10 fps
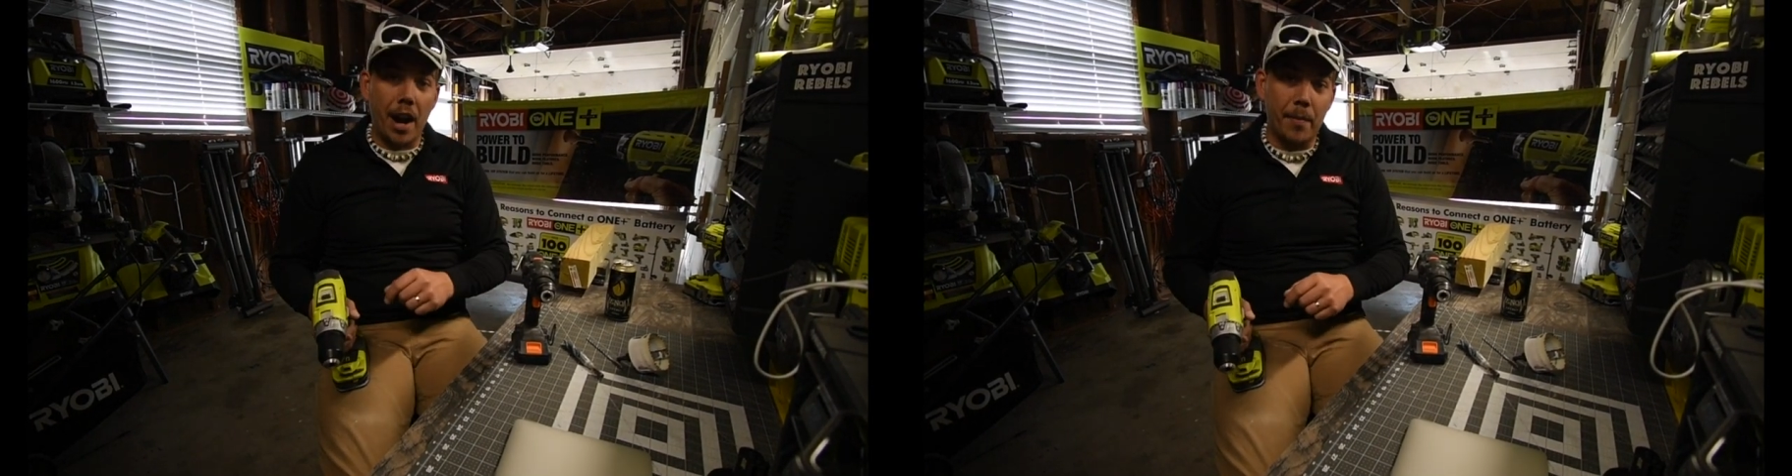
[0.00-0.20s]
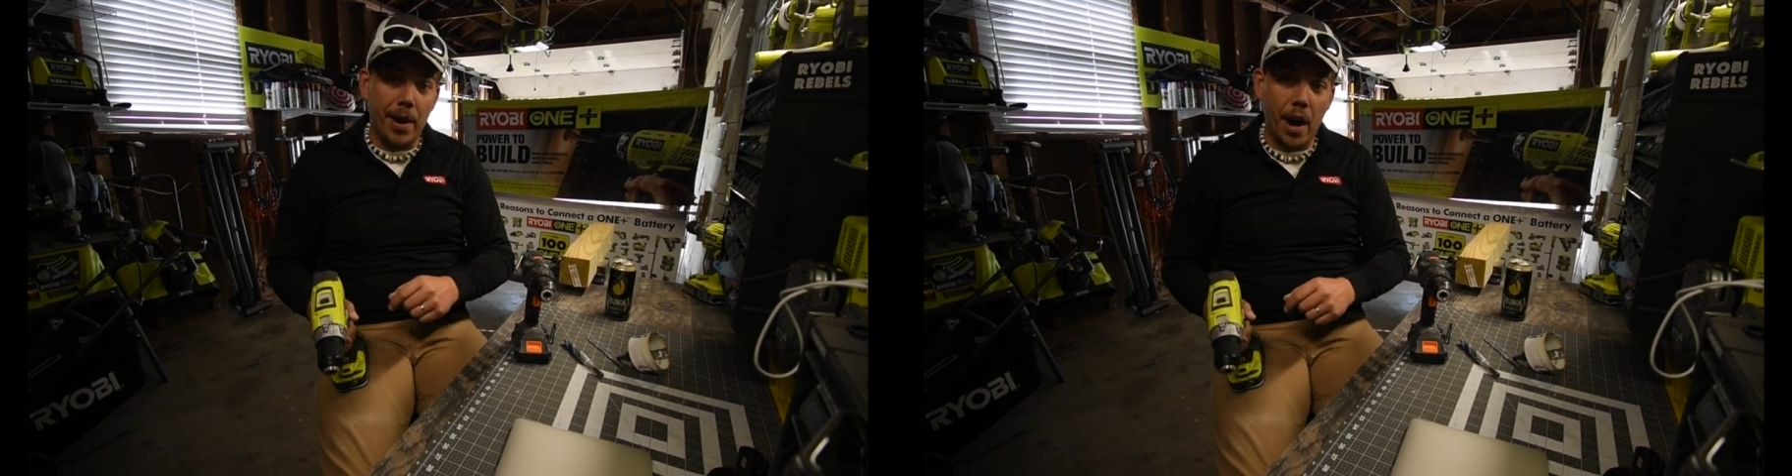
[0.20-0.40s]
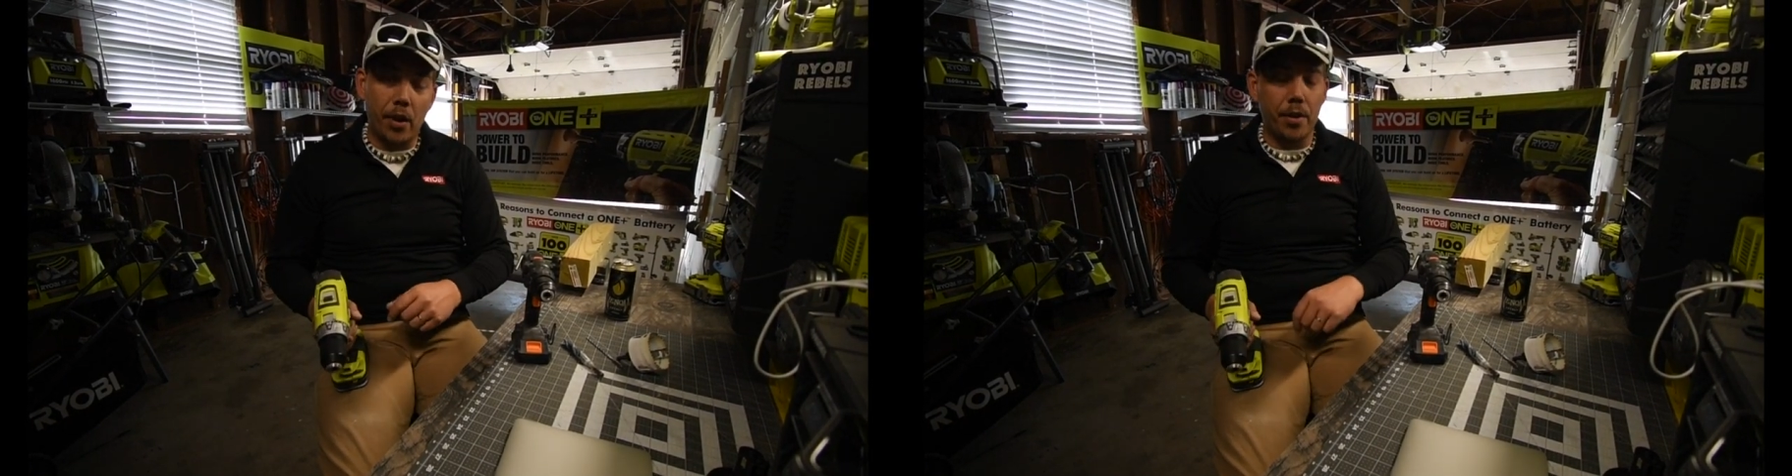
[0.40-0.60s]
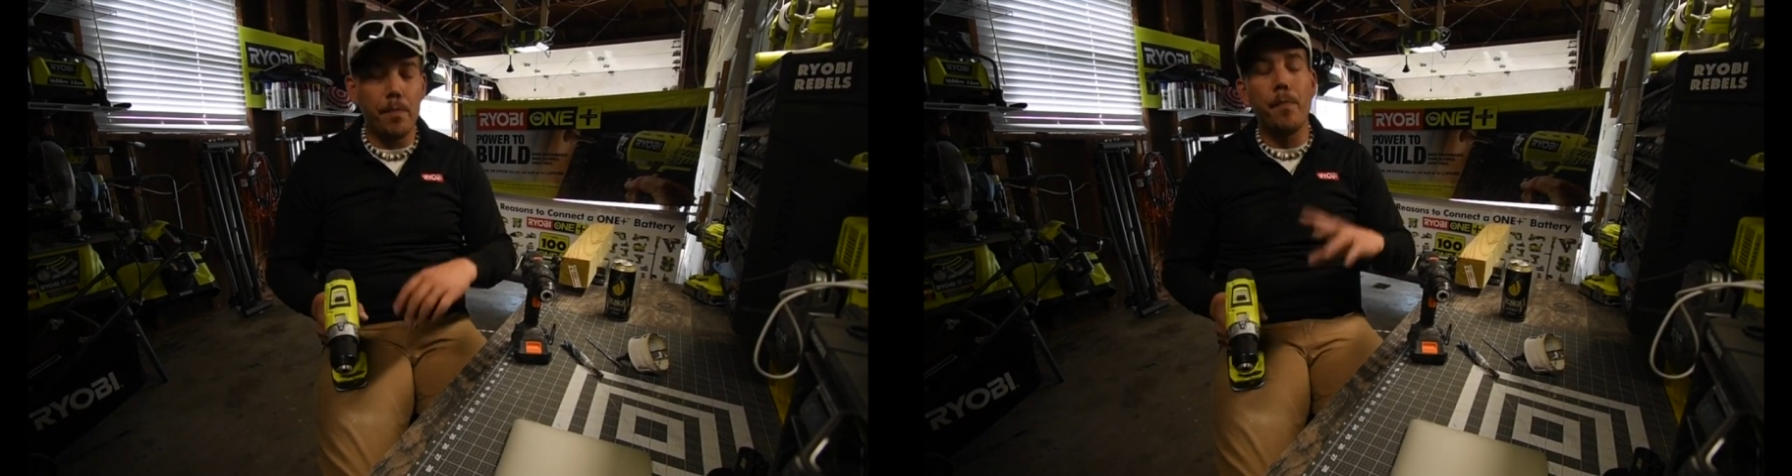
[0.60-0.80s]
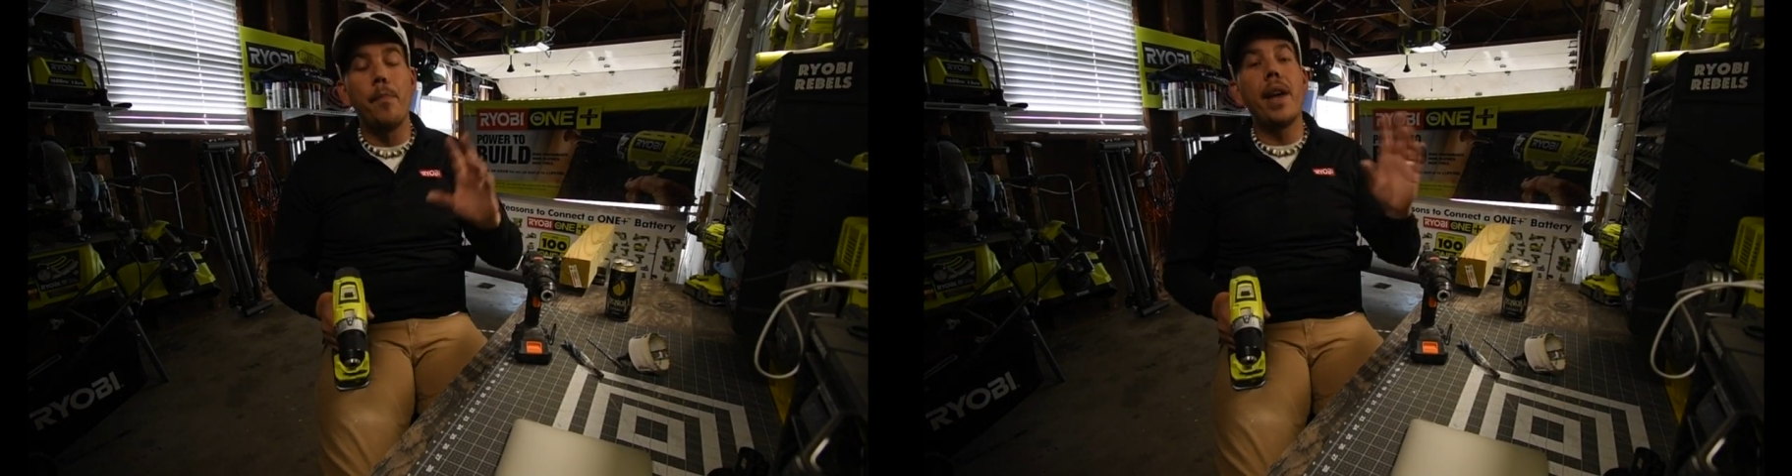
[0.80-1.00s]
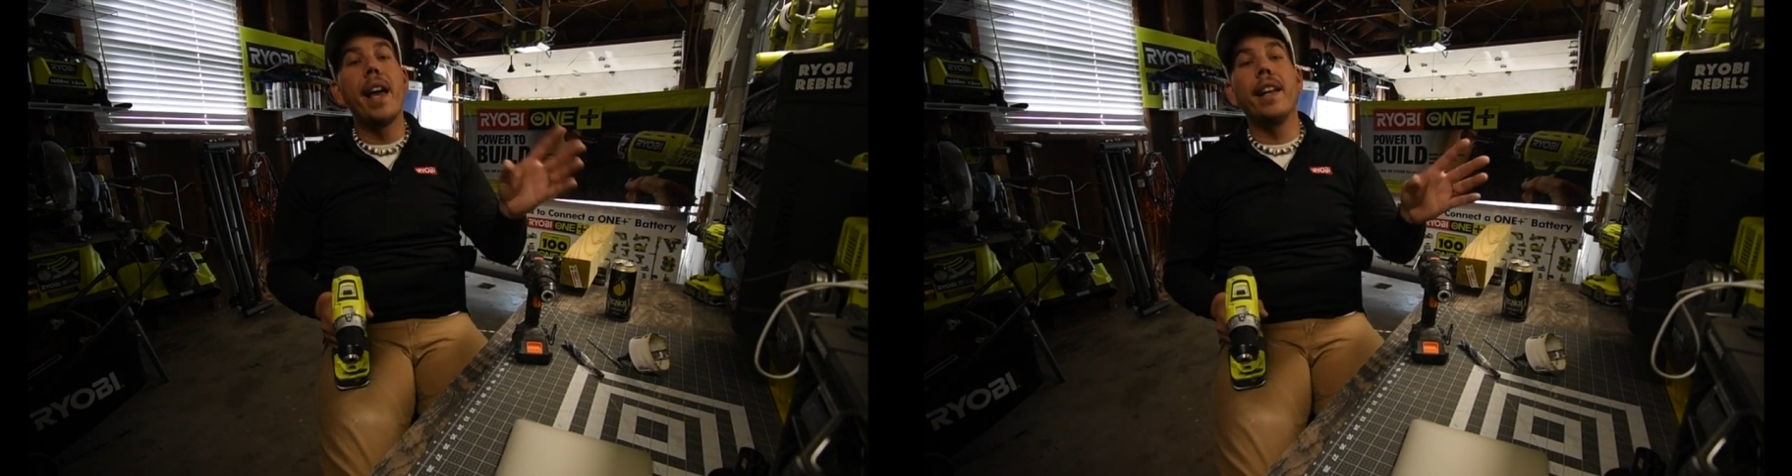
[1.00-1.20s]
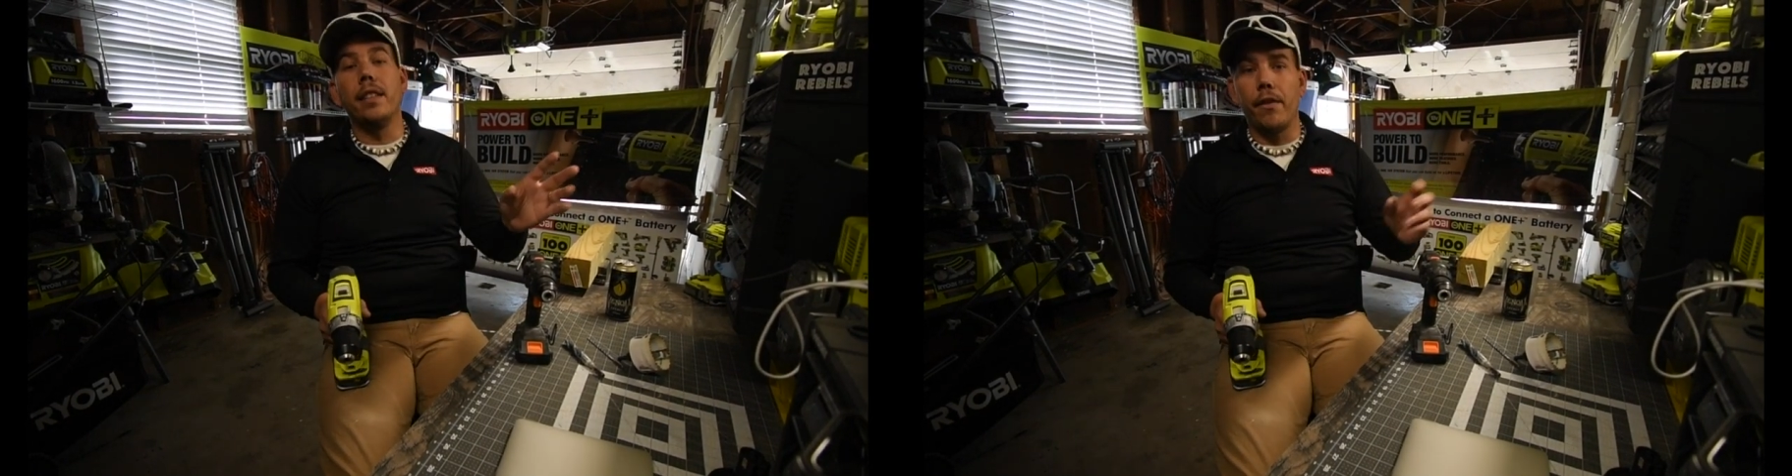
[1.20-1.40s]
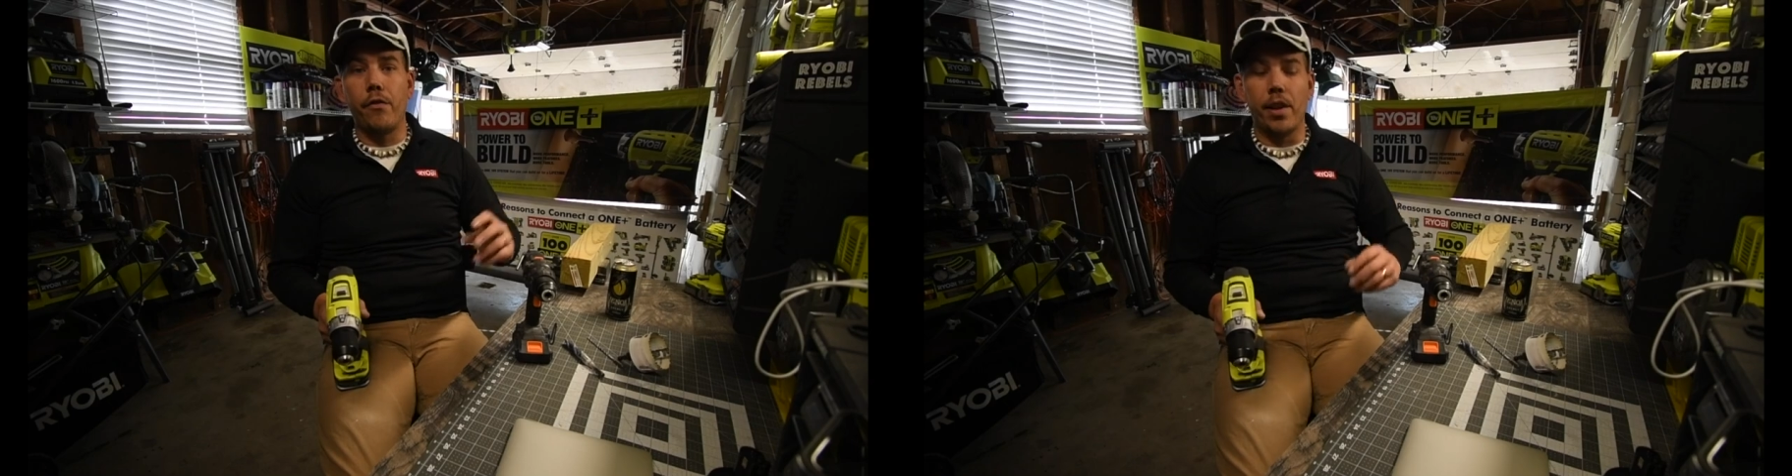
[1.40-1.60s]
amp hour. Big
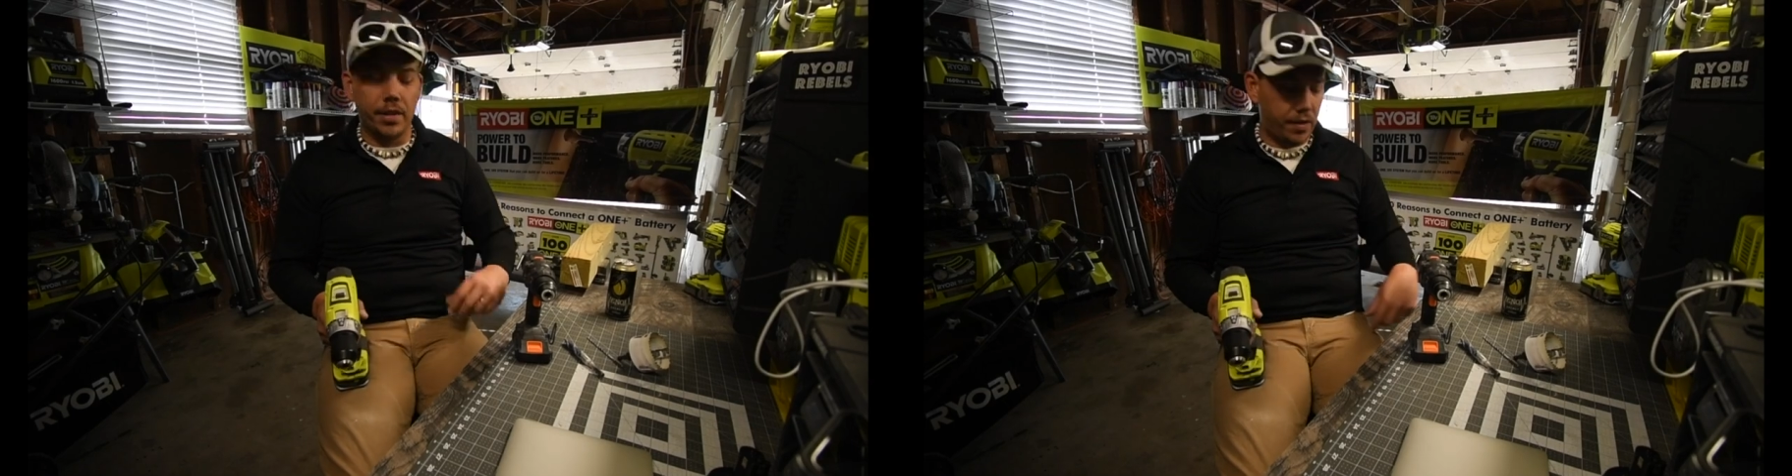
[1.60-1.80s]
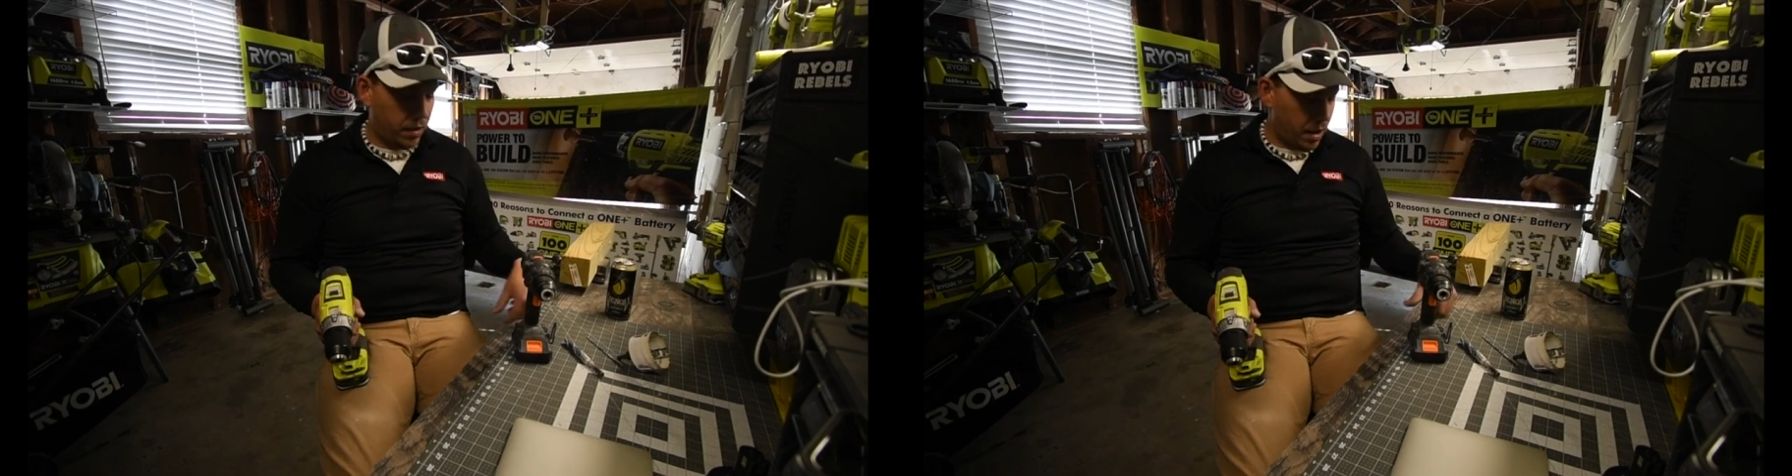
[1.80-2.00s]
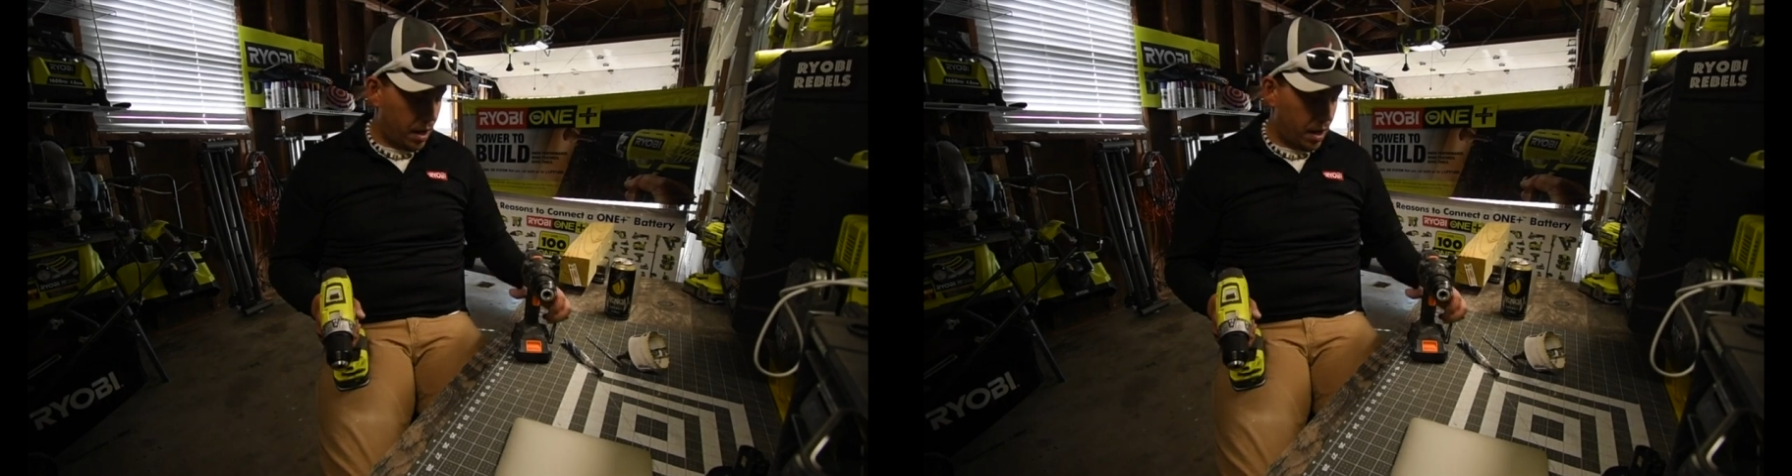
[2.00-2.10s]
difference.